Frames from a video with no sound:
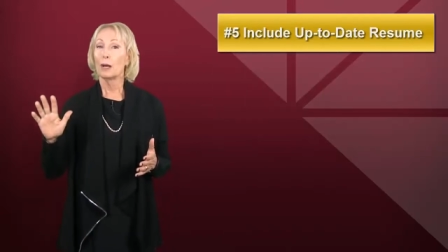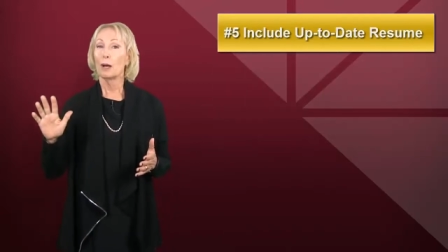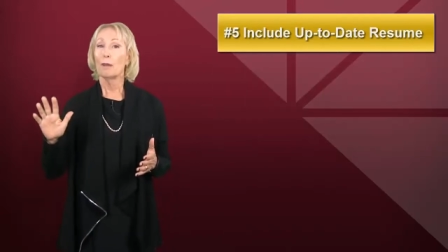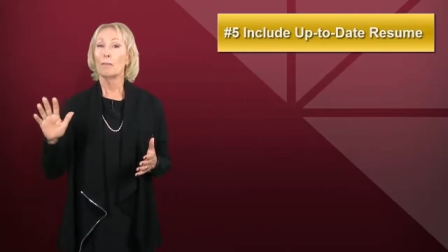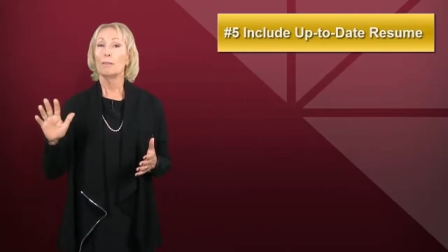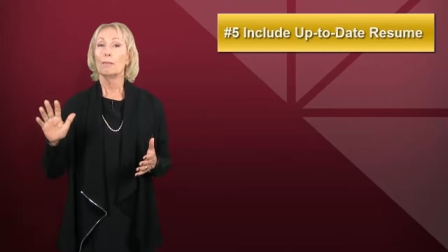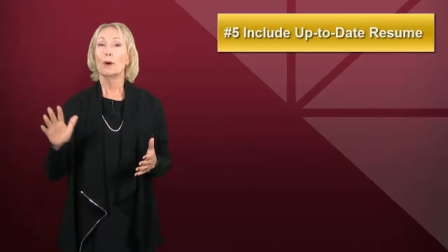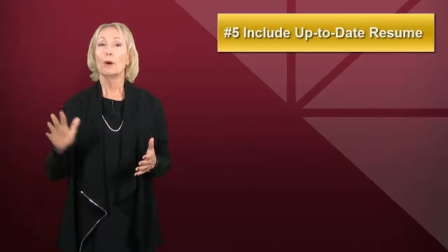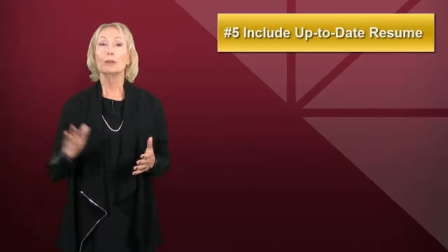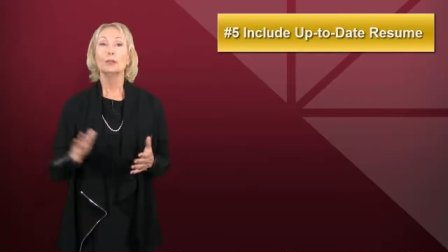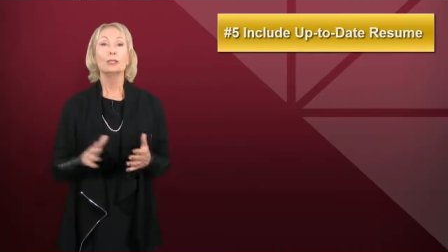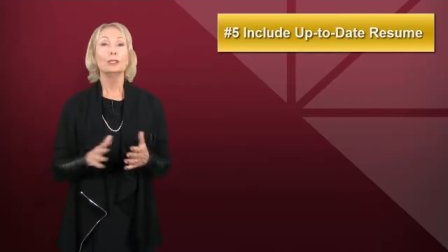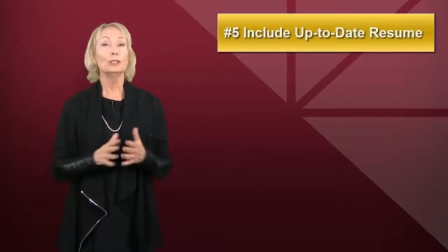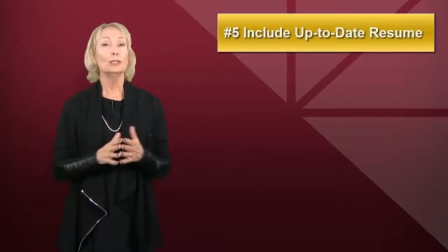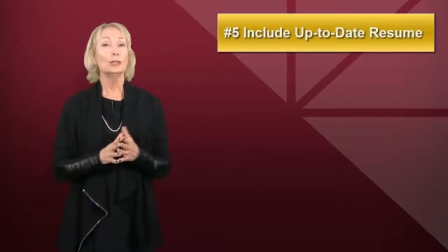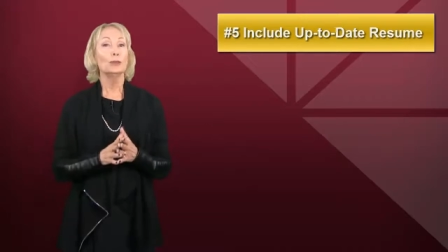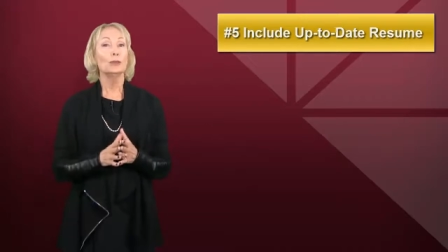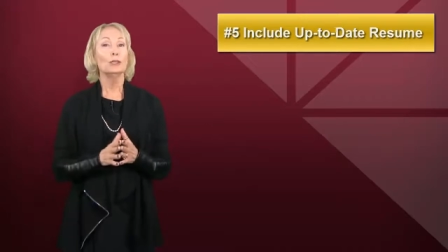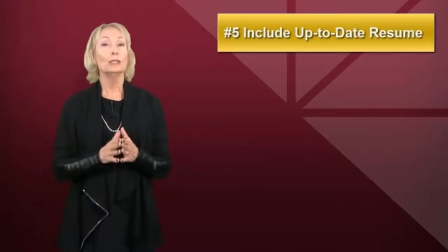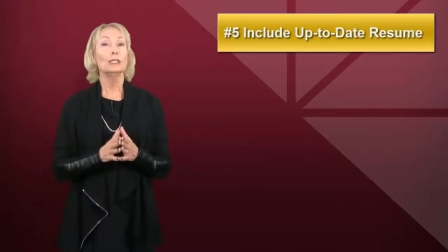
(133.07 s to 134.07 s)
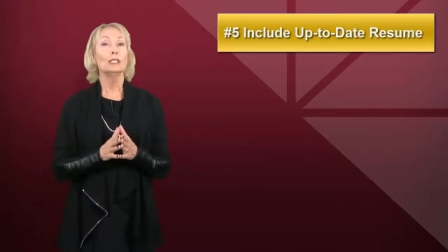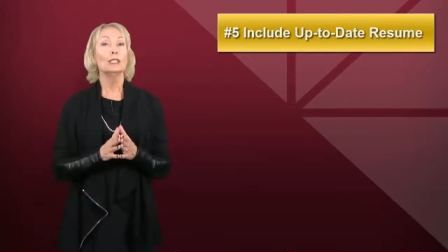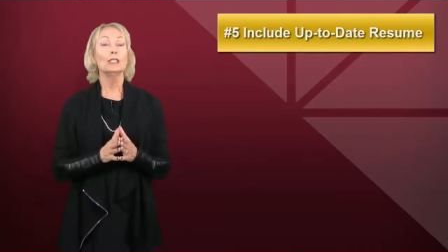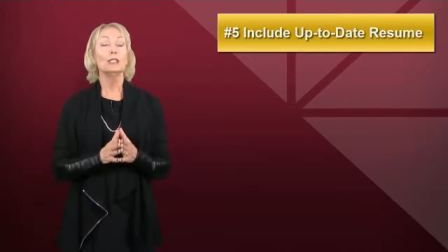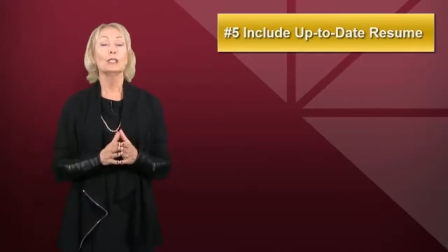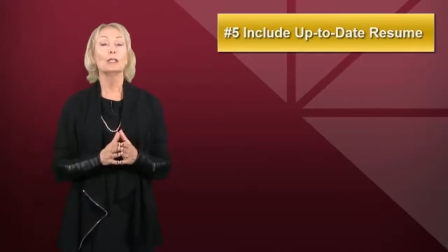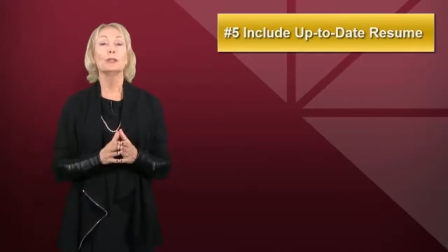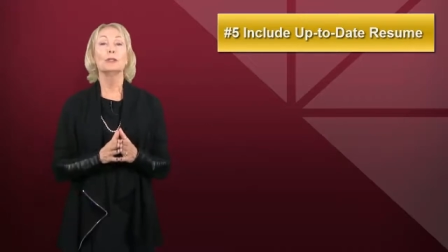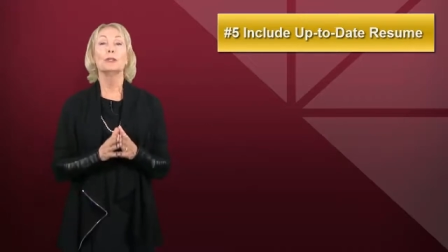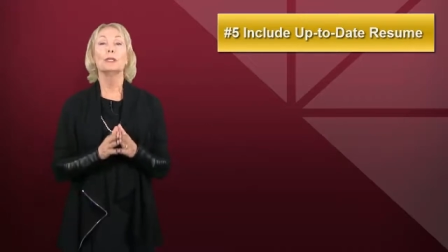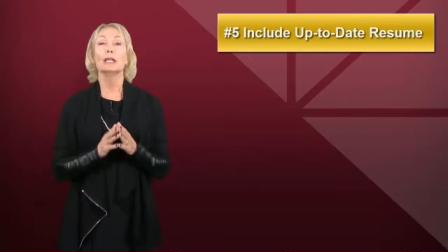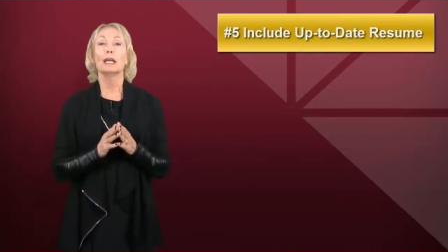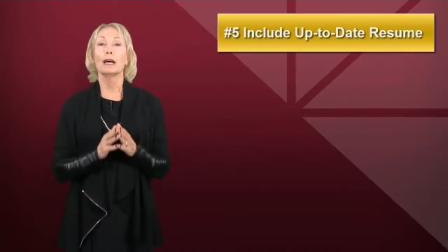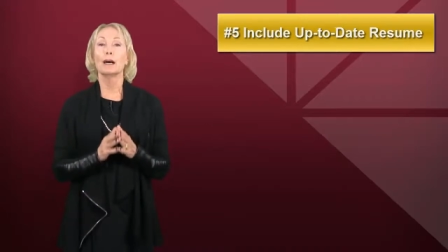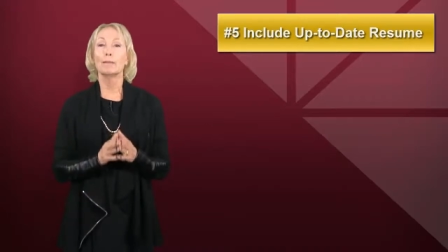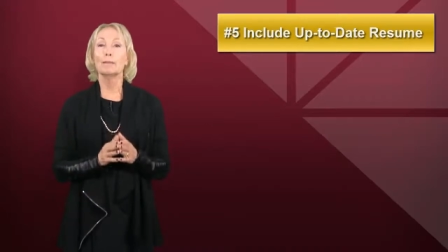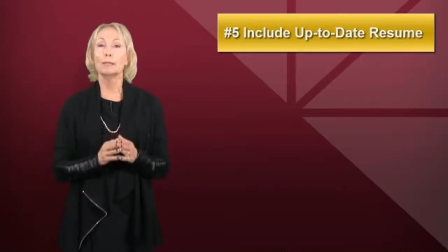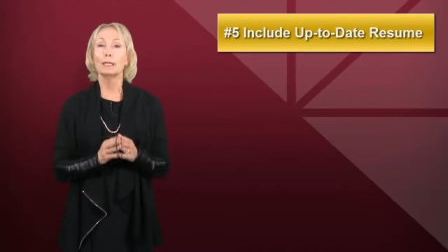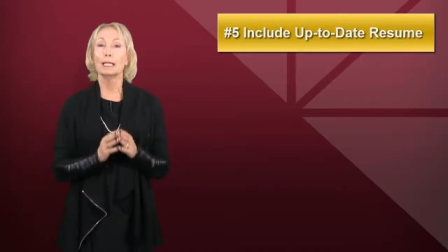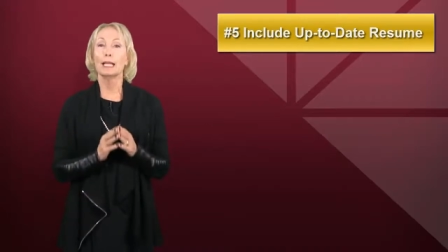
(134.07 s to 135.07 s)
most students include an
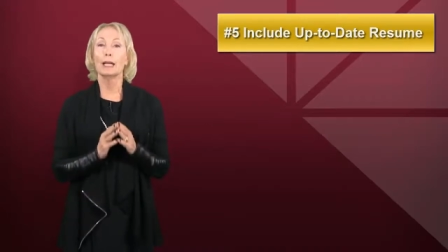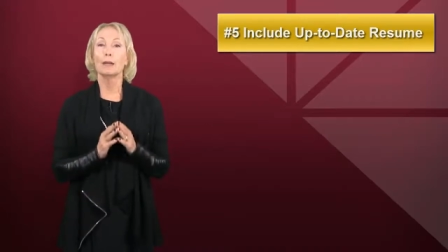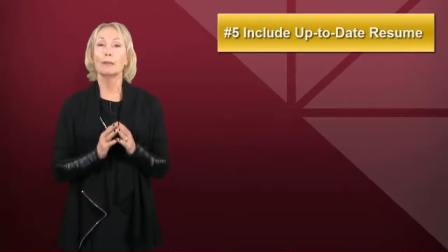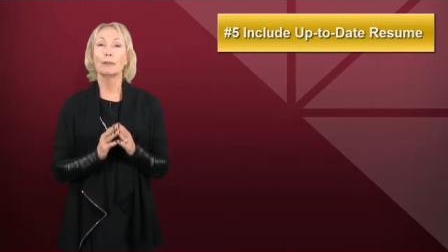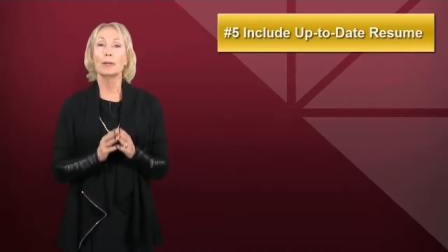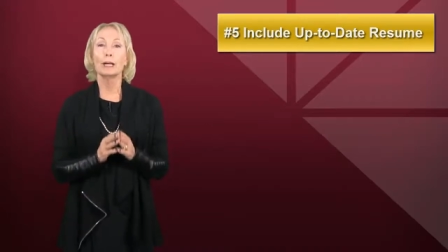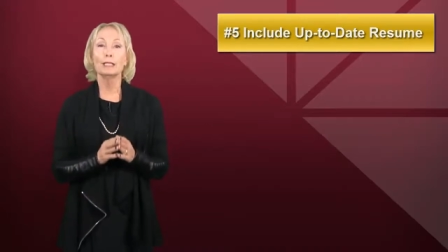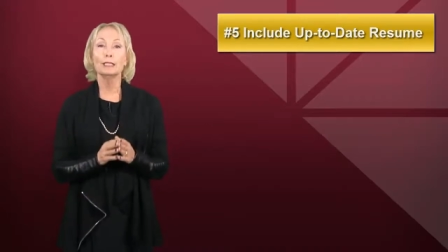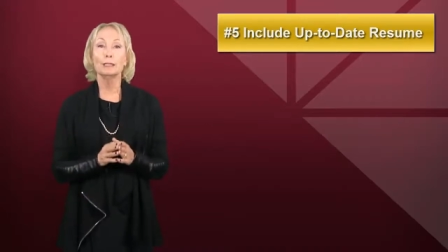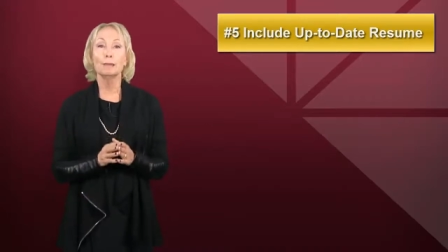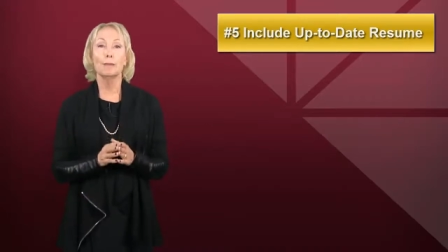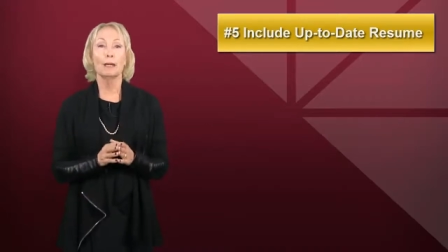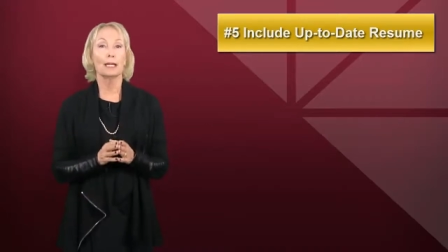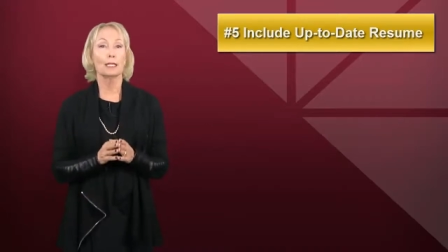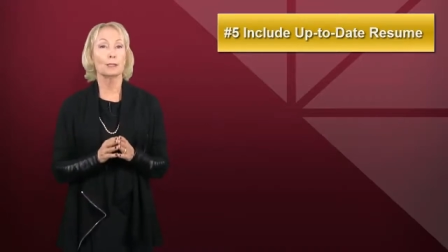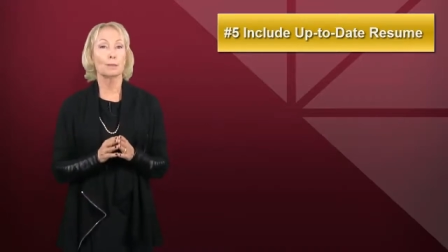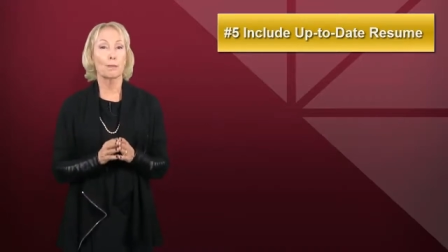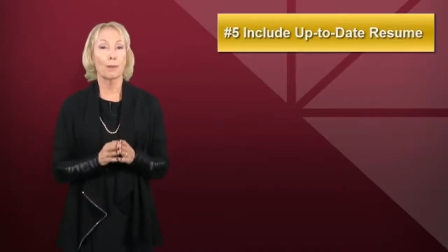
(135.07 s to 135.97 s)
up-to-date resume as